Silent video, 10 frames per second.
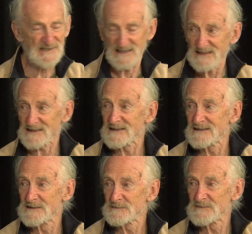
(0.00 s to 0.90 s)
did.
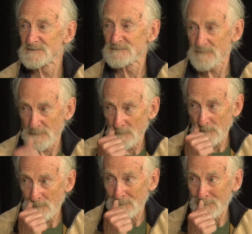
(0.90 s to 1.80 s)

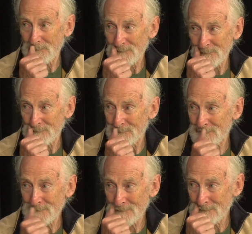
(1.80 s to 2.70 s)
You know that
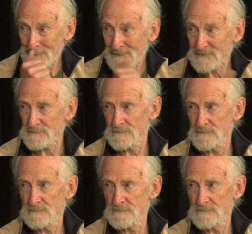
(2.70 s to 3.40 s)
little change up, that